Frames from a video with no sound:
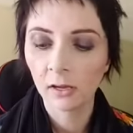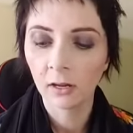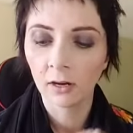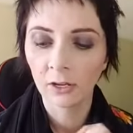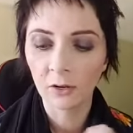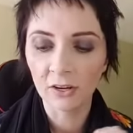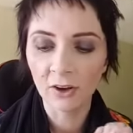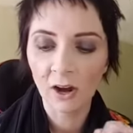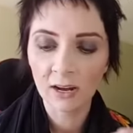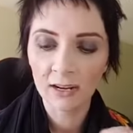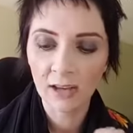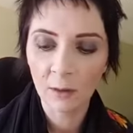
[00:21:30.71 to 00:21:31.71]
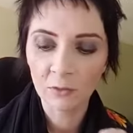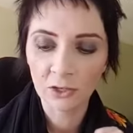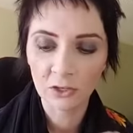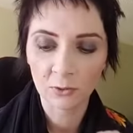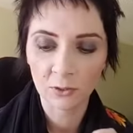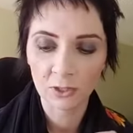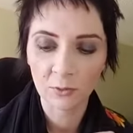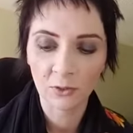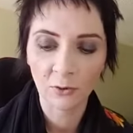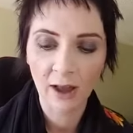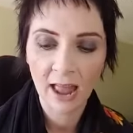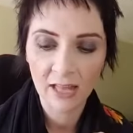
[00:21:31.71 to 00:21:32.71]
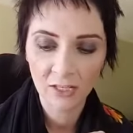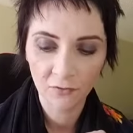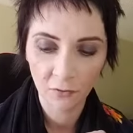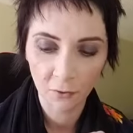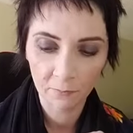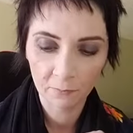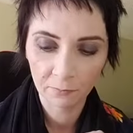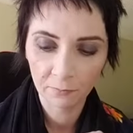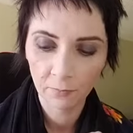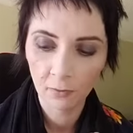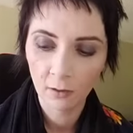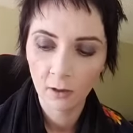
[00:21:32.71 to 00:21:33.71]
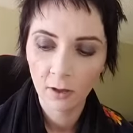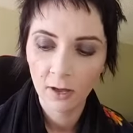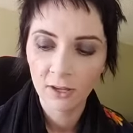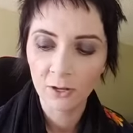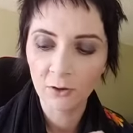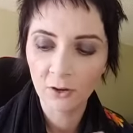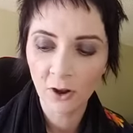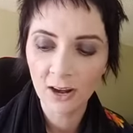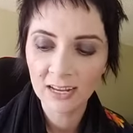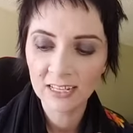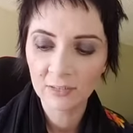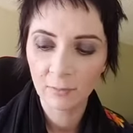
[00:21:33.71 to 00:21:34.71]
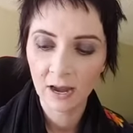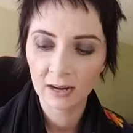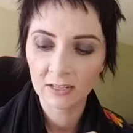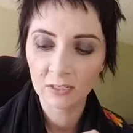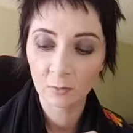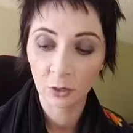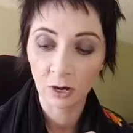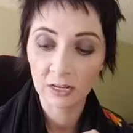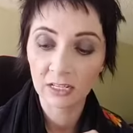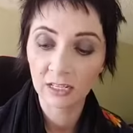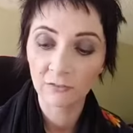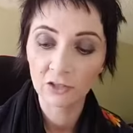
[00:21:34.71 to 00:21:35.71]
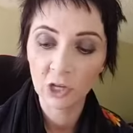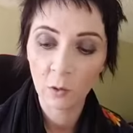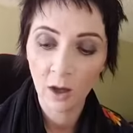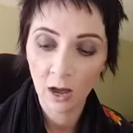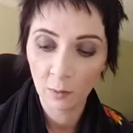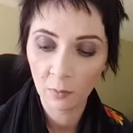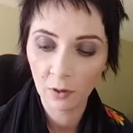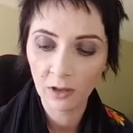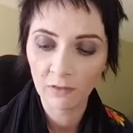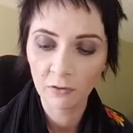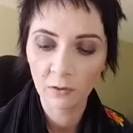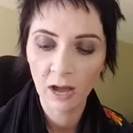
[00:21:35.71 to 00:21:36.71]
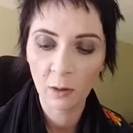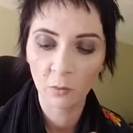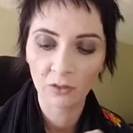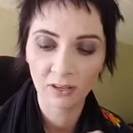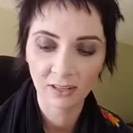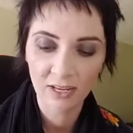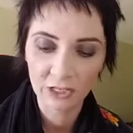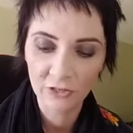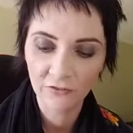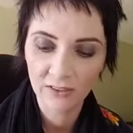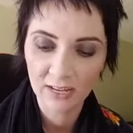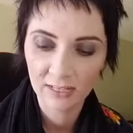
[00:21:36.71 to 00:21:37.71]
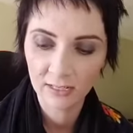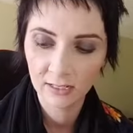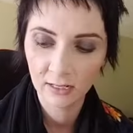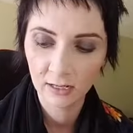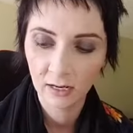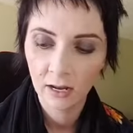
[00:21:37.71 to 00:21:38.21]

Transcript: You cannot come to Source with your hands full. You cannot expect Spirit to lift you up if you come with a clenched fist.